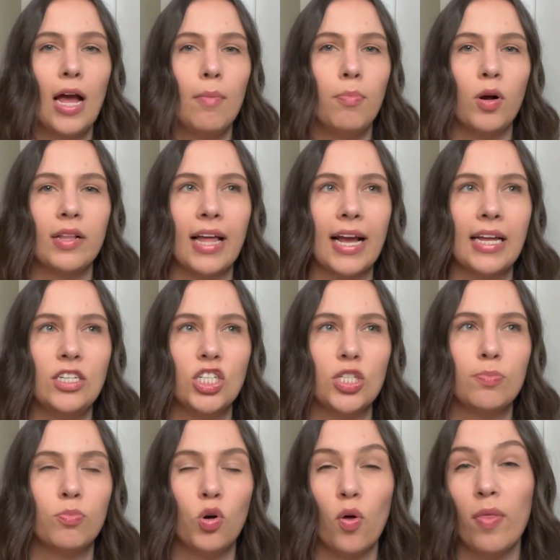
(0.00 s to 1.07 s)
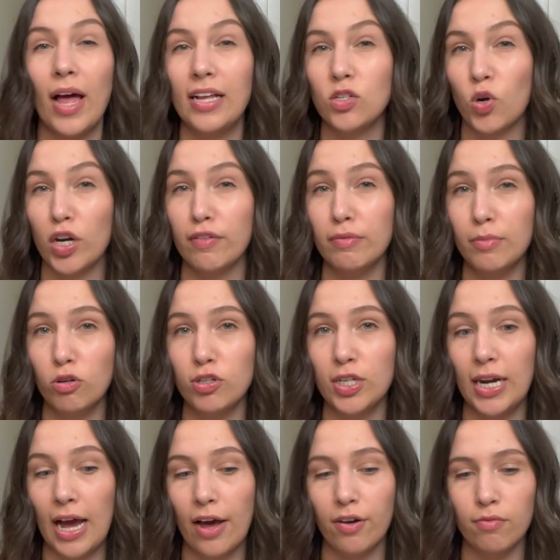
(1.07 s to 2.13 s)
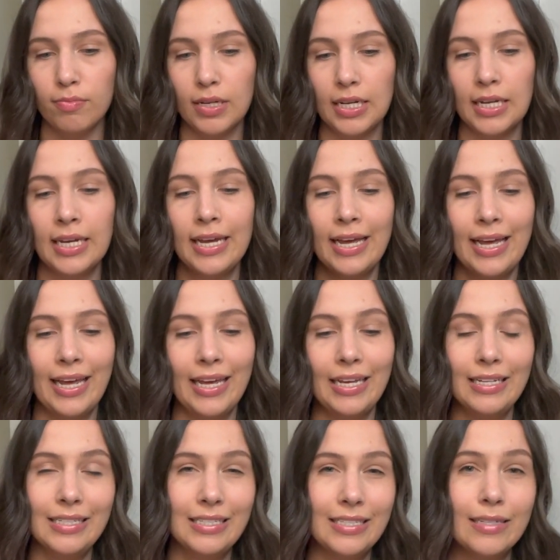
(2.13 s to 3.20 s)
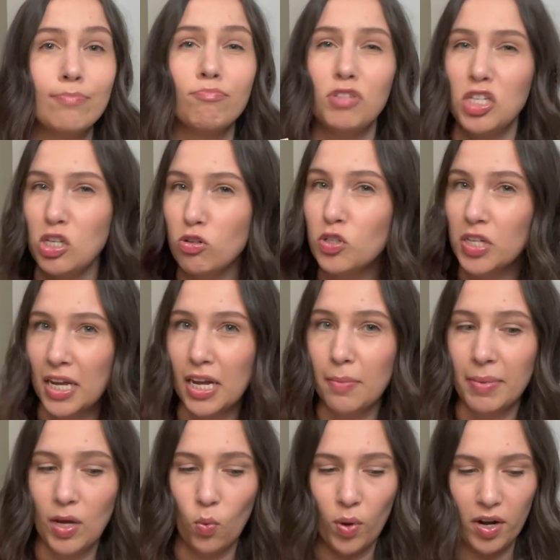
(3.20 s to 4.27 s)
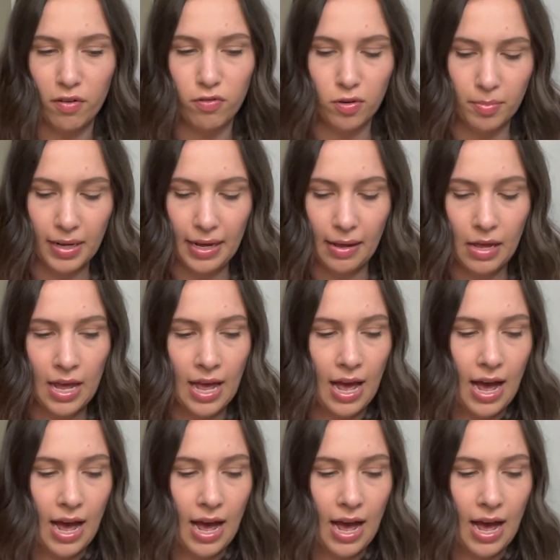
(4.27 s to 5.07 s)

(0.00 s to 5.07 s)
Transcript: a book that can just pull that sort of emotion out of me, is usually gonna be a winner for me.